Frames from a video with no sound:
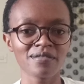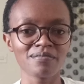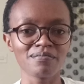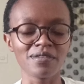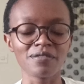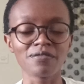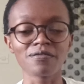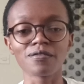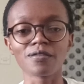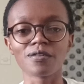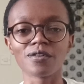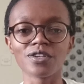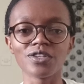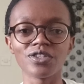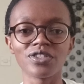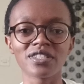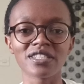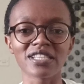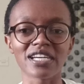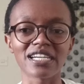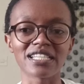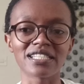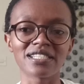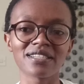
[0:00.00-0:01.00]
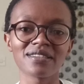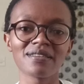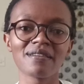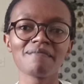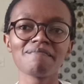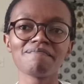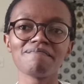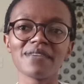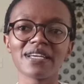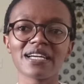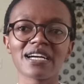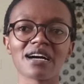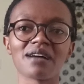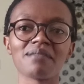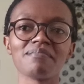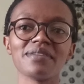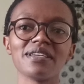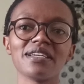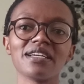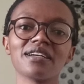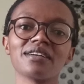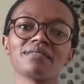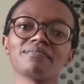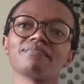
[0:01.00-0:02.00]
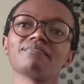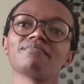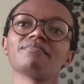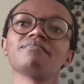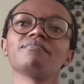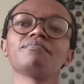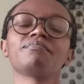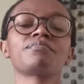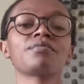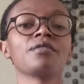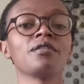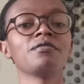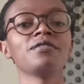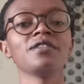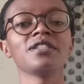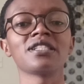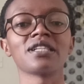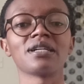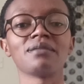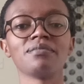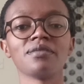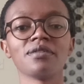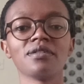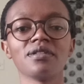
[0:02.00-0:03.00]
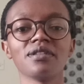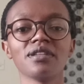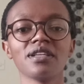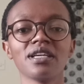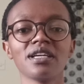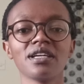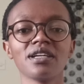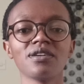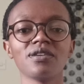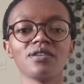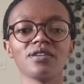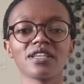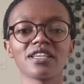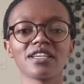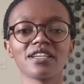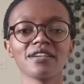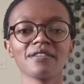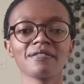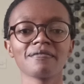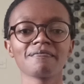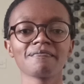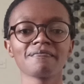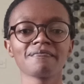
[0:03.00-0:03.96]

before you start becoming profitable, okay?